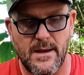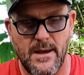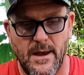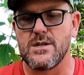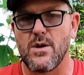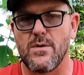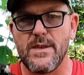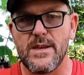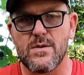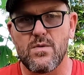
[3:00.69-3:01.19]

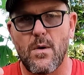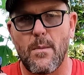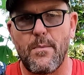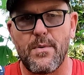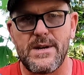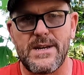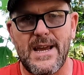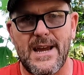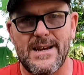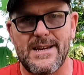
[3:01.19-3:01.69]
So this will
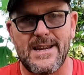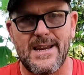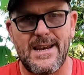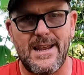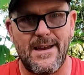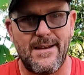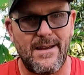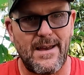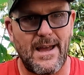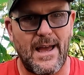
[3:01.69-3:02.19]
protect it.
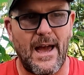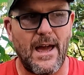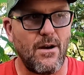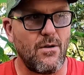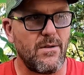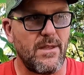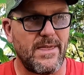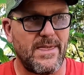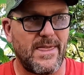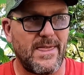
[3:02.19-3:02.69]
it. I
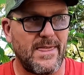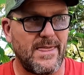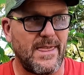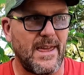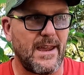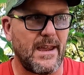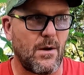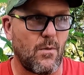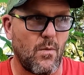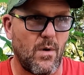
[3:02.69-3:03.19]
don't
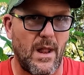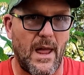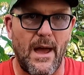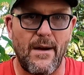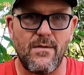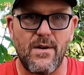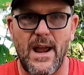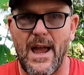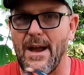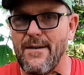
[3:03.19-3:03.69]
think we'll
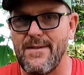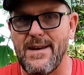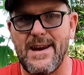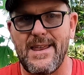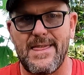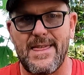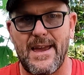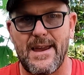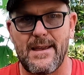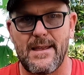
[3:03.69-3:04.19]
ever have
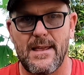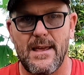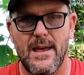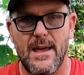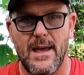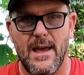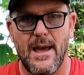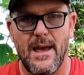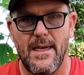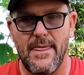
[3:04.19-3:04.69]
anything
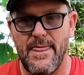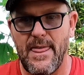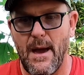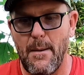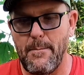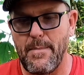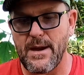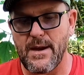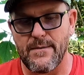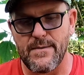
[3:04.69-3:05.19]

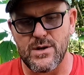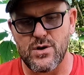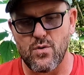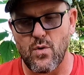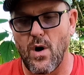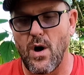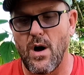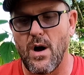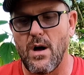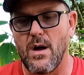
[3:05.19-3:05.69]
that big of a
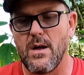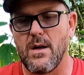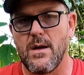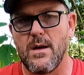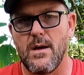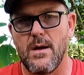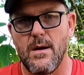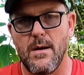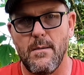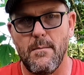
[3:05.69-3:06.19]
draw,
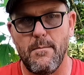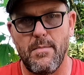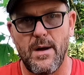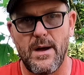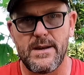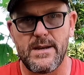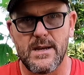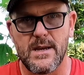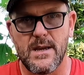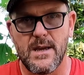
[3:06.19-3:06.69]

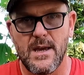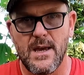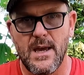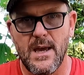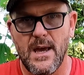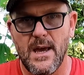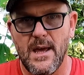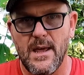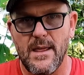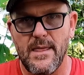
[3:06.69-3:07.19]
but
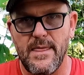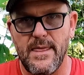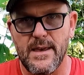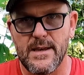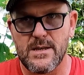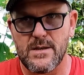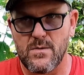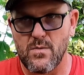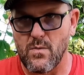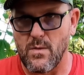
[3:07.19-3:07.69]

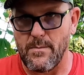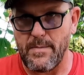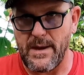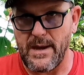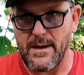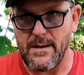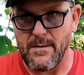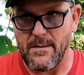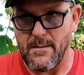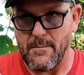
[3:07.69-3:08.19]
this will
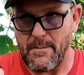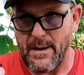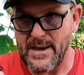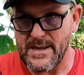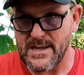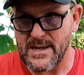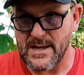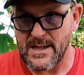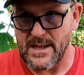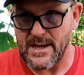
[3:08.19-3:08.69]
be
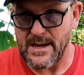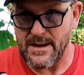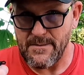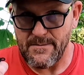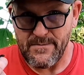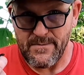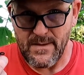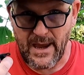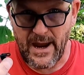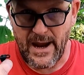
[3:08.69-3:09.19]
basically
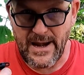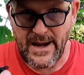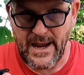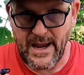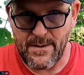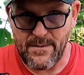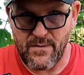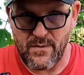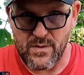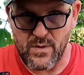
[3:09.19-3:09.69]

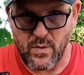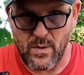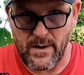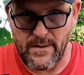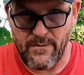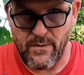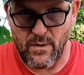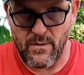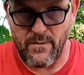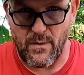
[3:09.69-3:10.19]
eighty amps for
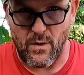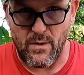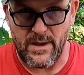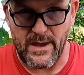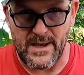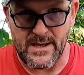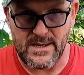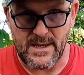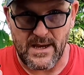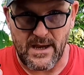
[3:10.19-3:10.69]
twenty-four volt
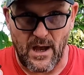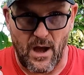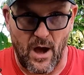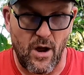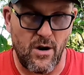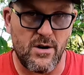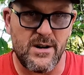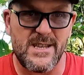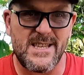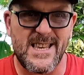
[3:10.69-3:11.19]
is like one
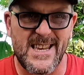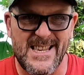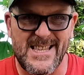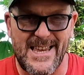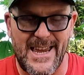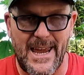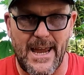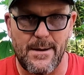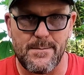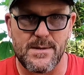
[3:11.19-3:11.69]
hundred
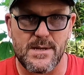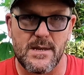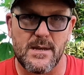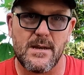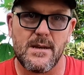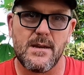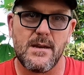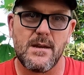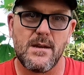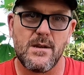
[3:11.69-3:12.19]
sixty amps
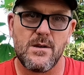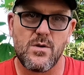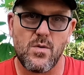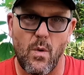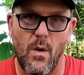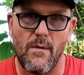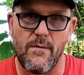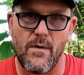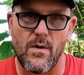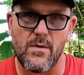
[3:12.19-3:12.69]

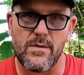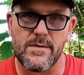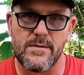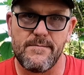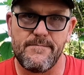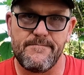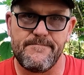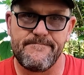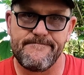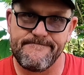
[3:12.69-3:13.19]
twelve volt.
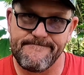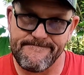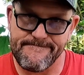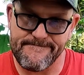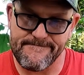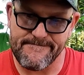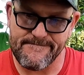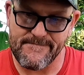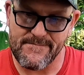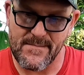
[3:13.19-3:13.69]

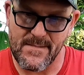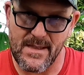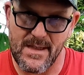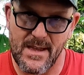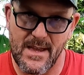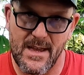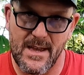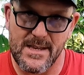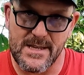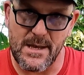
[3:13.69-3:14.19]

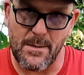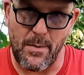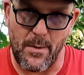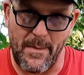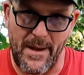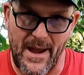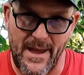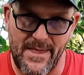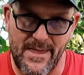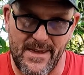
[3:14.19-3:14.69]
Simple
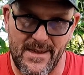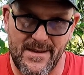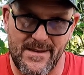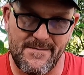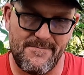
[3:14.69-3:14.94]
math.